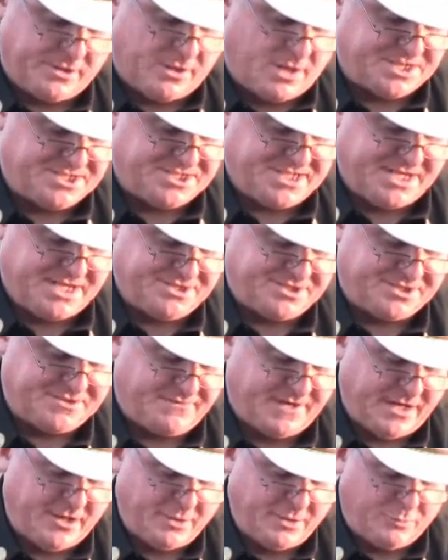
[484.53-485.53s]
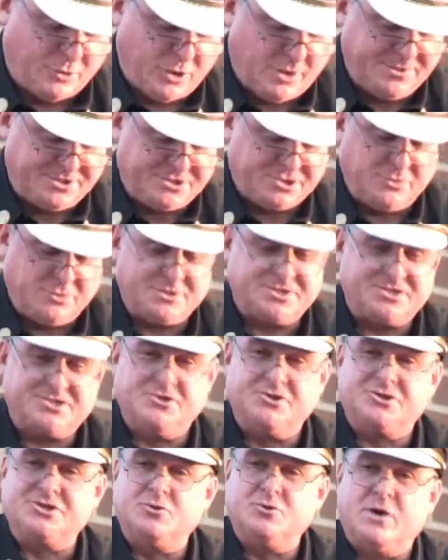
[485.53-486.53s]
the Los Angeles Fire Department's Urban
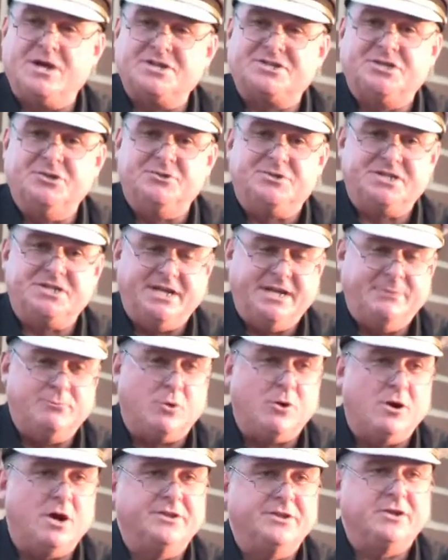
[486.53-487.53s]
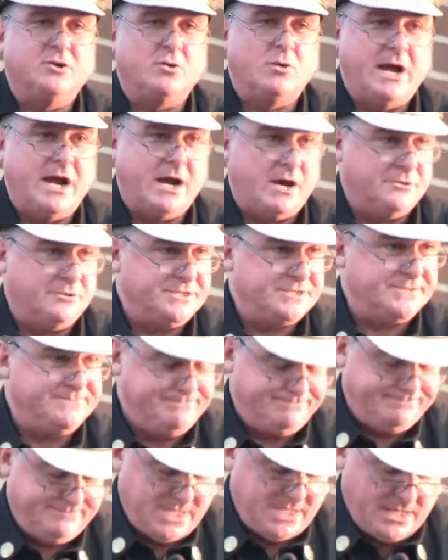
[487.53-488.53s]
Search and Rescue Team, were on the ground
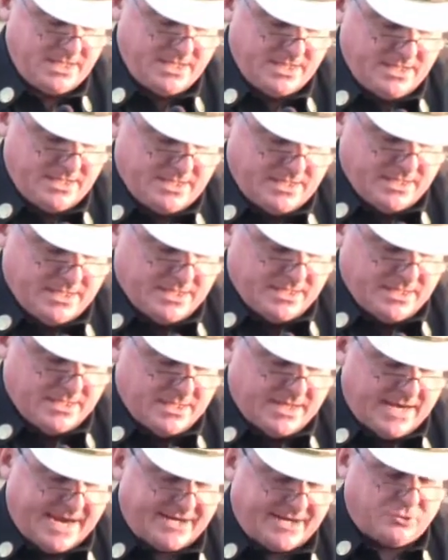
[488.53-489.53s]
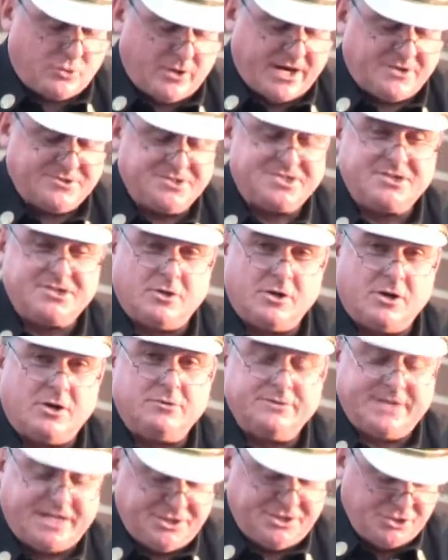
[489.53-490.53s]
at Ground
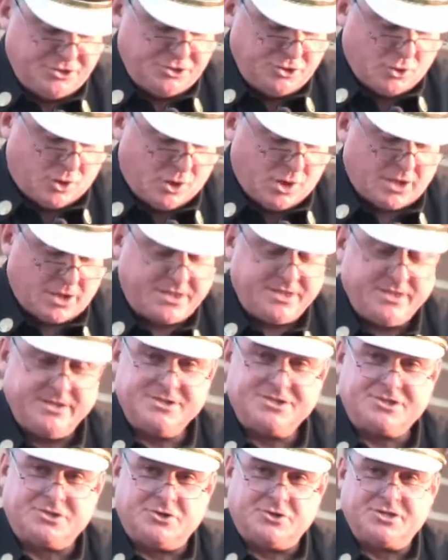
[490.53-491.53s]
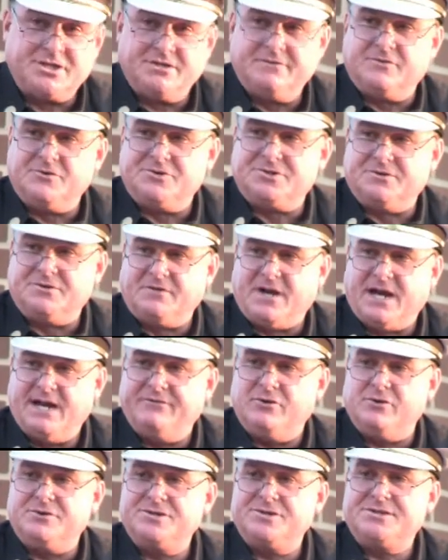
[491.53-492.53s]
Zero in New York searching for
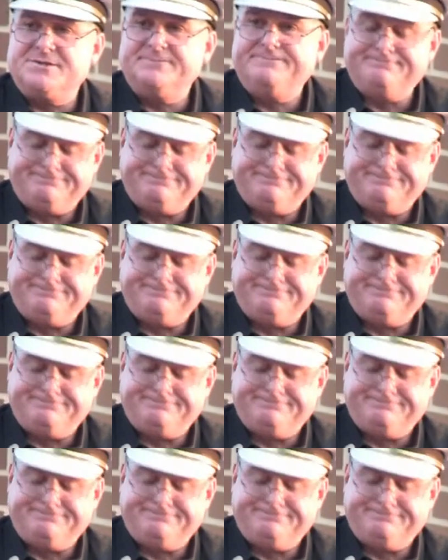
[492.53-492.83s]
survivors.